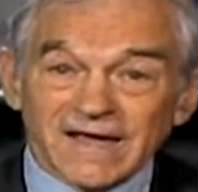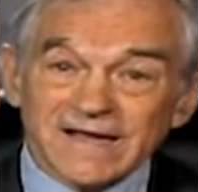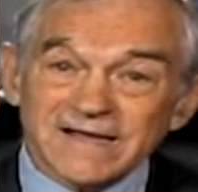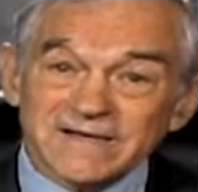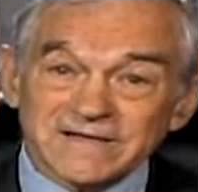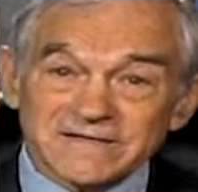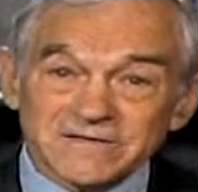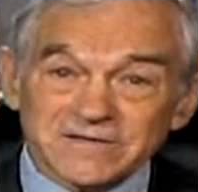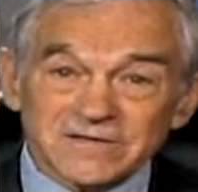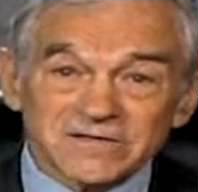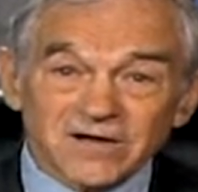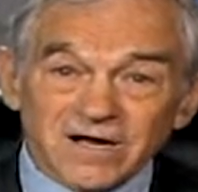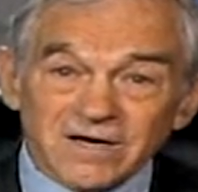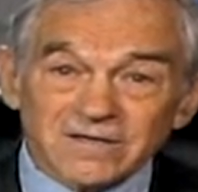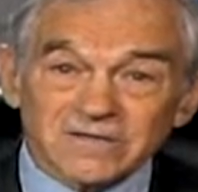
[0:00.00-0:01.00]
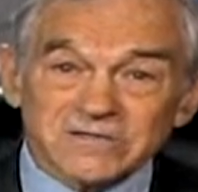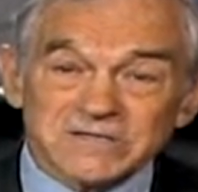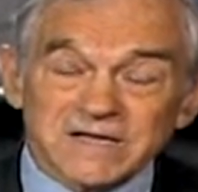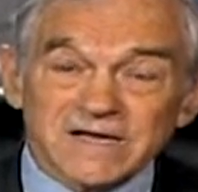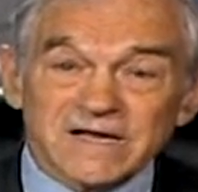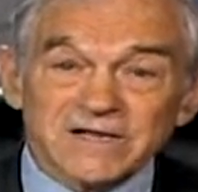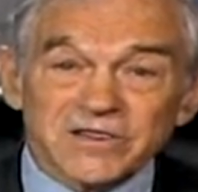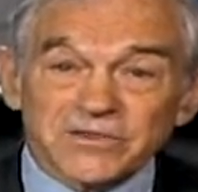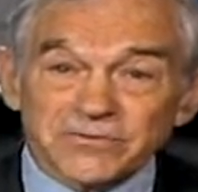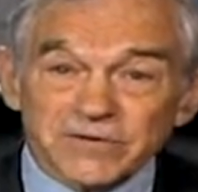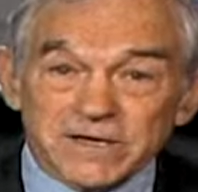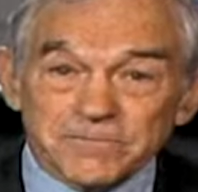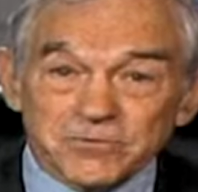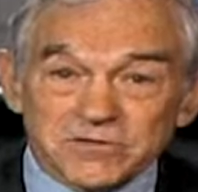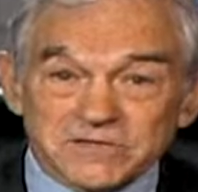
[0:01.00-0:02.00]
And the dollar goes down
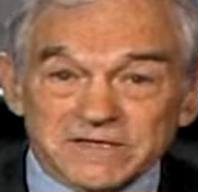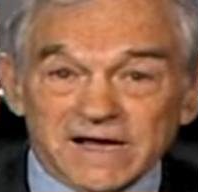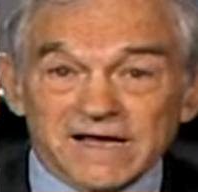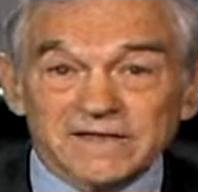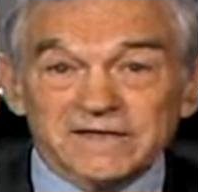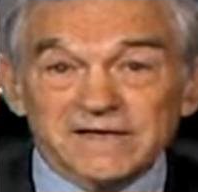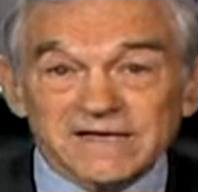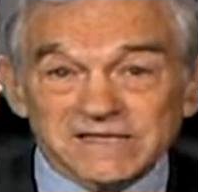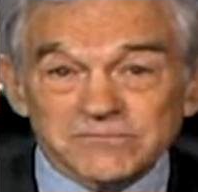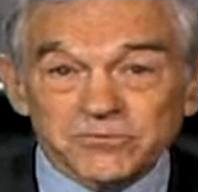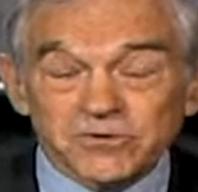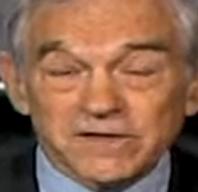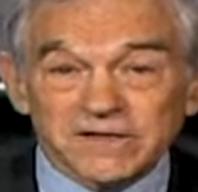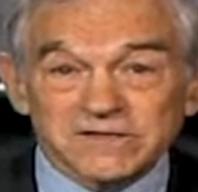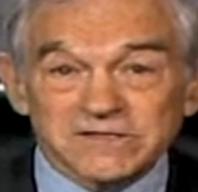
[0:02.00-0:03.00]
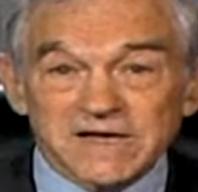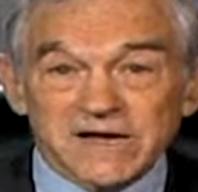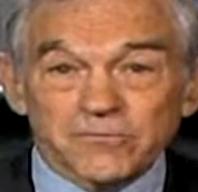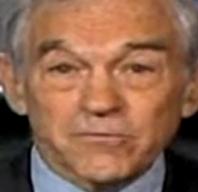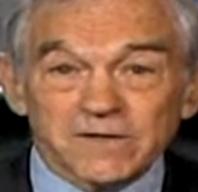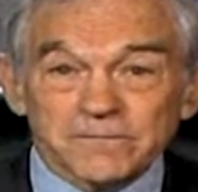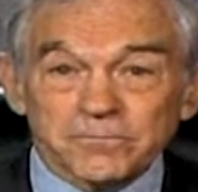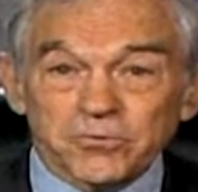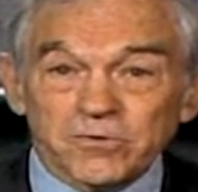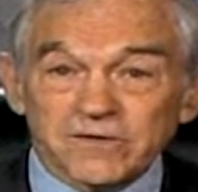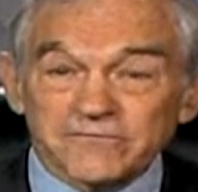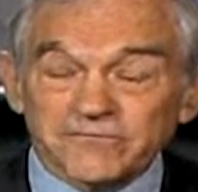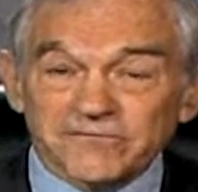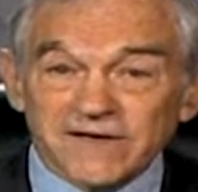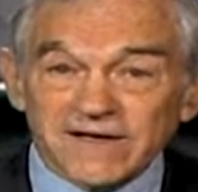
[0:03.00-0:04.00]
3%, and the next morning goes down
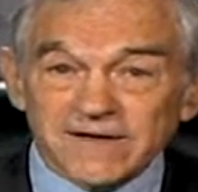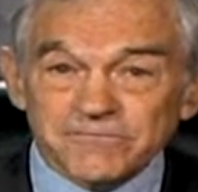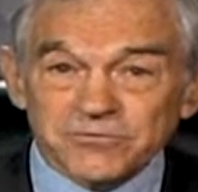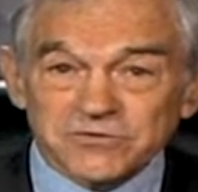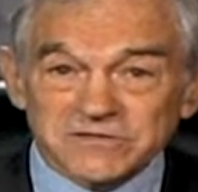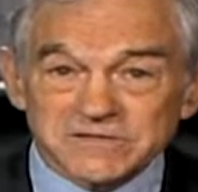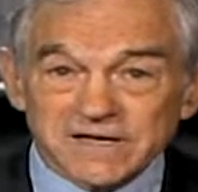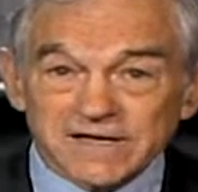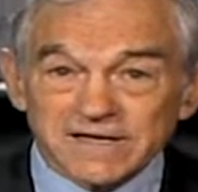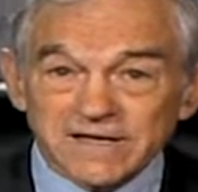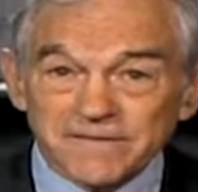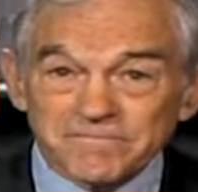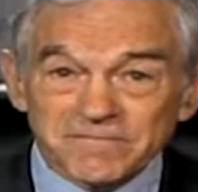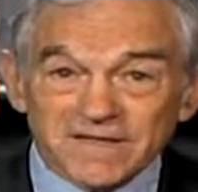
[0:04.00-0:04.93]
1.5%.